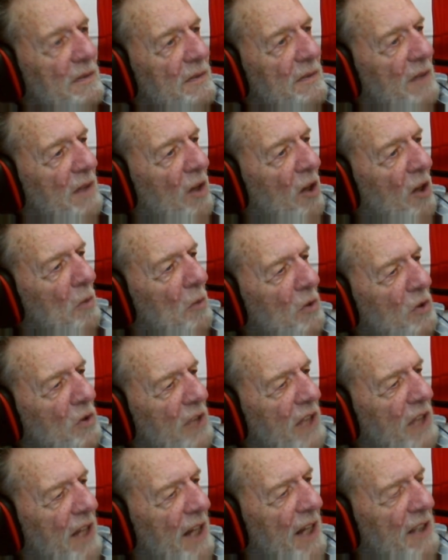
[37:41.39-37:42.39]
almost
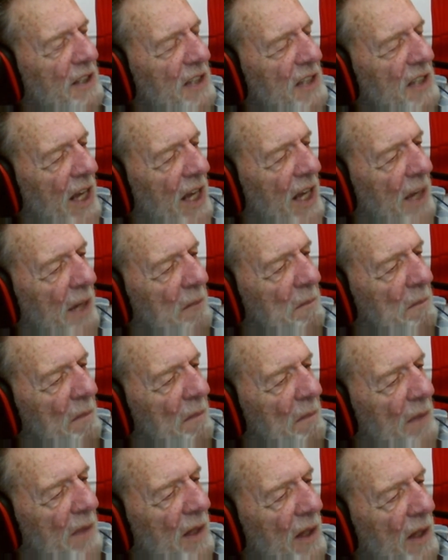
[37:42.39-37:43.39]
had his name,
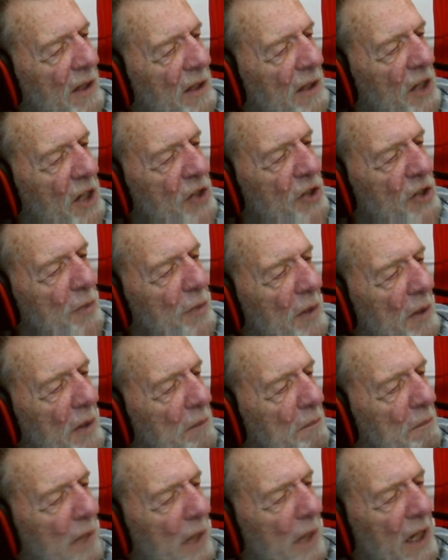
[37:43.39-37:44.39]
Dutchman,
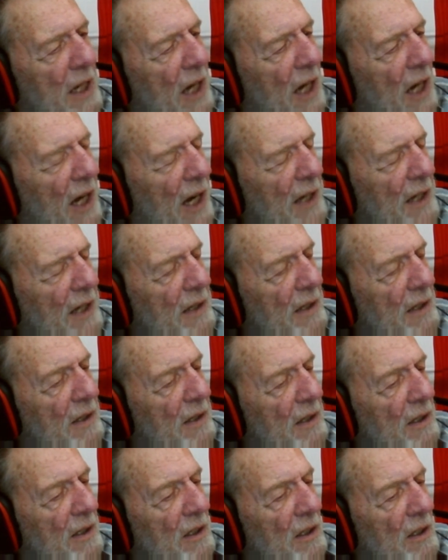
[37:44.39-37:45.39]
big guy,
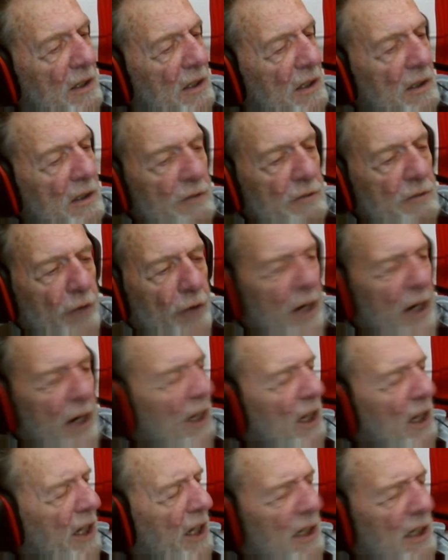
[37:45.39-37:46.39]

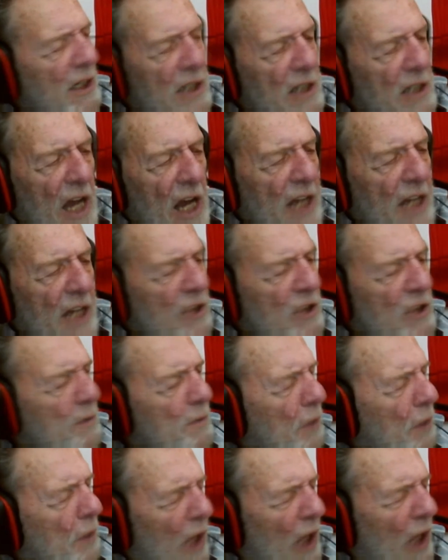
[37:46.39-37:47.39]
friendly, nice,
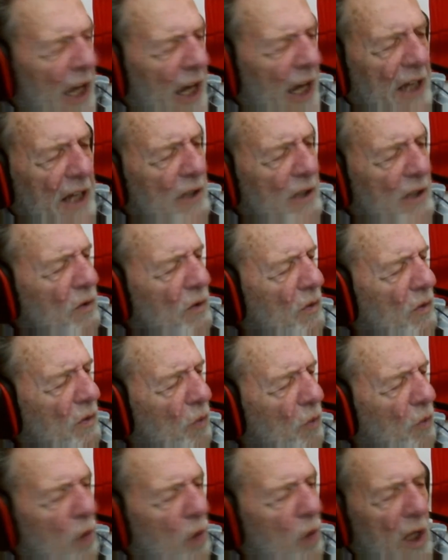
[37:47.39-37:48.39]
polite,
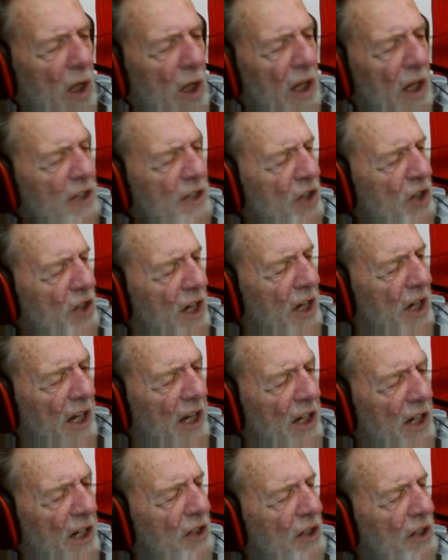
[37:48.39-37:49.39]
well
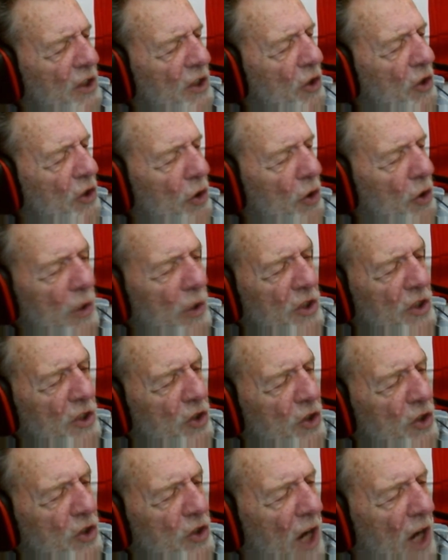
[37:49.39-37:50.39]
educated, knew his
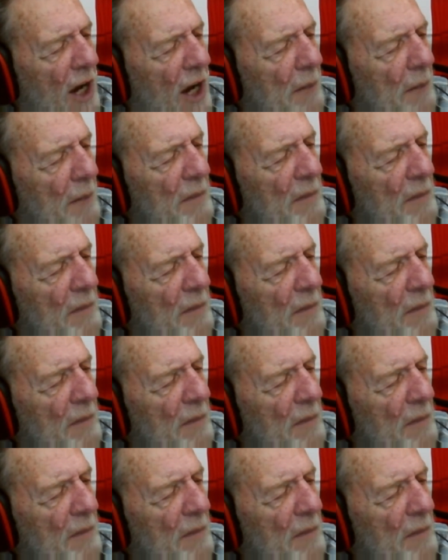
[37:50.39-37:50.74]
job.